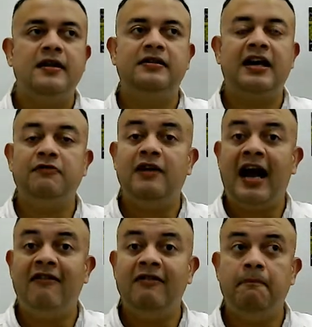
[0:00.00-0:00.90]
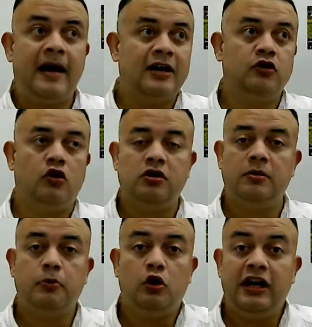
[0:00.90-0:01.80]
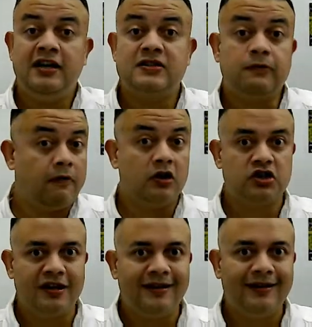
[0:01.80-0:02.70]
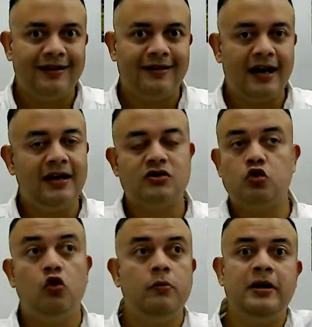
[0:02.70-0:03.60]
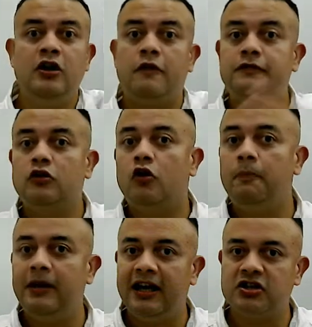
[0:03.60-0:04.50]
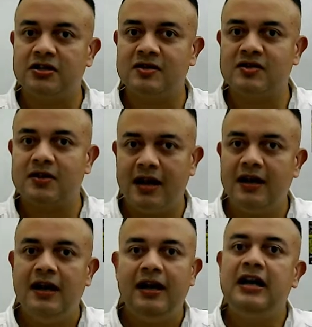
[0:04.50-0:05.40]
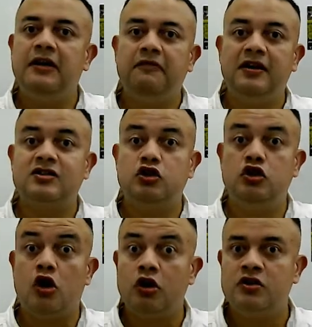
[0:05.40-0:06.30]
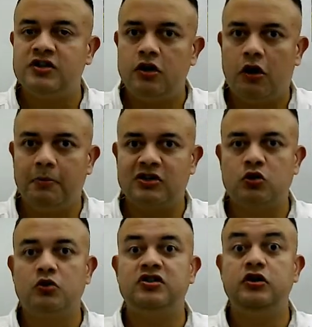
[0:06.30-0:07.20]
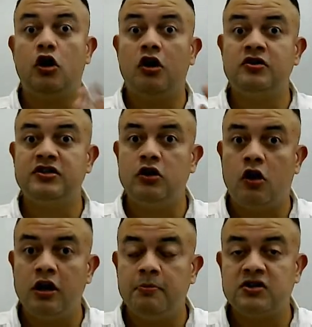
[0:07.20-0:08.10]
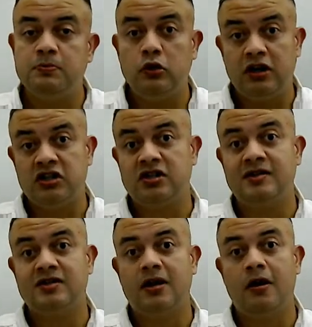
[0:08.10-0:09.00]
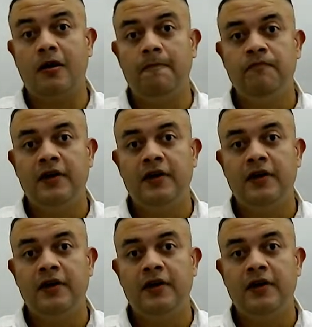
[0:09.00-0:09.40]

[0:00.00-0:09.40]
that will have impact on the protein's function right so many of the complications right if it is non-synonymous so non-synonymous mutations are